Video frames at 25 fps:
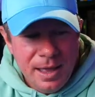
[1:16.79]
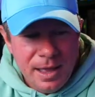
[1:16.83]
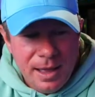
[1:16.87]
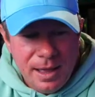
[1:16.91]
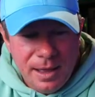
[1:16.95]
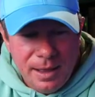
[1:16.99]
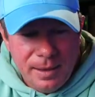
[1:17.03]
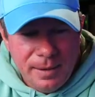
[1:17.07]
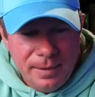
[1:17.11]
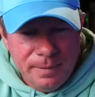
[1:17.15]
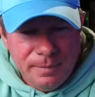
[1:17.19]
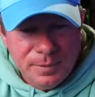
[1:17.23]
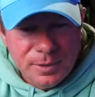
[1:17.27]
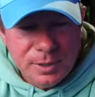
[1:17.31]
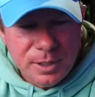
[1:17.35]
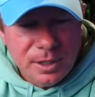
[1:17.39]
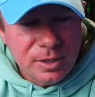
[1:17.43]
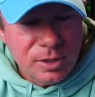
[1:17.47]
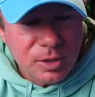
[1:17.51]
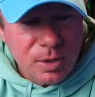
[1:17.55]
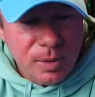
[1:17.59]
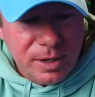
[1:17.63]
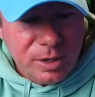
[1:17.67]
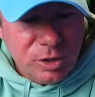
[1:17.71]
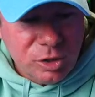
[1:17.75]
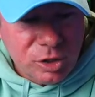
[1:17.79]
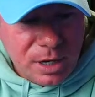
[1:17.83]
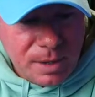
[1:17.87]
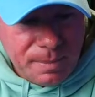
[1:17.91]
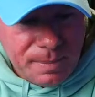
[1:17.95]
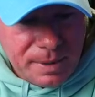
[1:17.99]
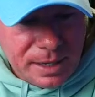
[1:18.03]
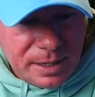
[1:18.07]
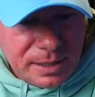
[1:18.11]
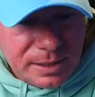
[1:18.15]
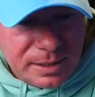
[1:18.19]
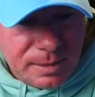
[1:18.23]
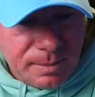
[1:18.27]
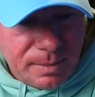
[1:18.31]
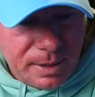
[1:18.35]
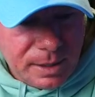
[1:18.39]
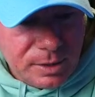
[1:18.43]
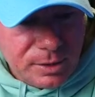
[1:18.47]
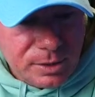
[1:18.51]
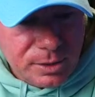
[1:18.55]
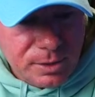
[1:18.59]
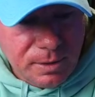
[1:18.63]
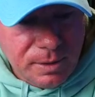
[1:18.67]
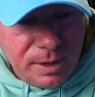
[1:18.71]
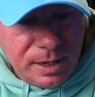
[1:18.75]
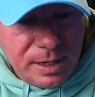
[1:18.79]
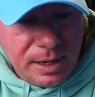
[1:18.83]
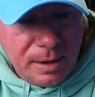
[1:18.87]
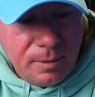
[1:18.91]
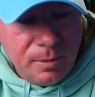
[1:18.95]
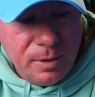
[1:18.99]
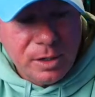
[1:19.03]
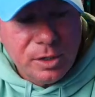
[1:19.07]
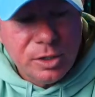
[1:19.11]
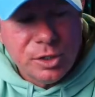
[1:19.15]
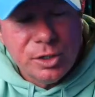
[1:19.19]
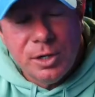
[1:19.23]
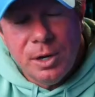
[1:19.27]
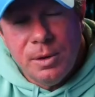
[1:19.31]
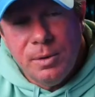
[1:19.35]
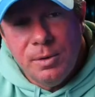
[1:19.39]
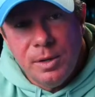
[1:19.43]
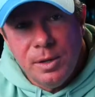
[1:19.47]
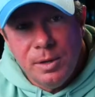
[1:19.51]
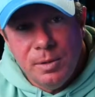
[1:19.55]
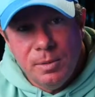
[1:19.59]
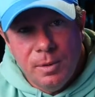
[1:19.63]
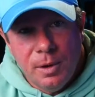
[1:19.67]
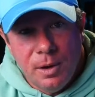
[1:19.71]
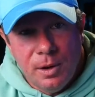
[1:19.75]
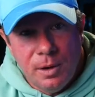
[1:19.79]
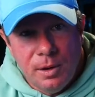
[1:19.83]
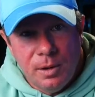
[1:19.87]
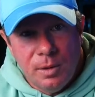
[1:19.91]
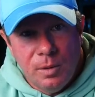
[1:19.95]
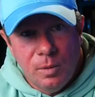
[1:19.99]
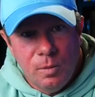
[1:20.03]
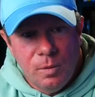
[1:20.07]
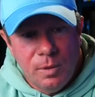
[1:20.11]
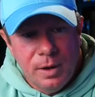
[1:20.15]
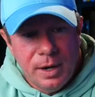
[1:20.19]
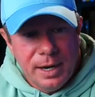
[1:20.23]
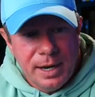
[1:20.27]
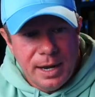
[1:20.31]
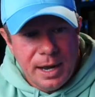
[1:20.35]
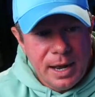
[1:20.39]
So let's go ahead and jump into my screen. I want to show you all what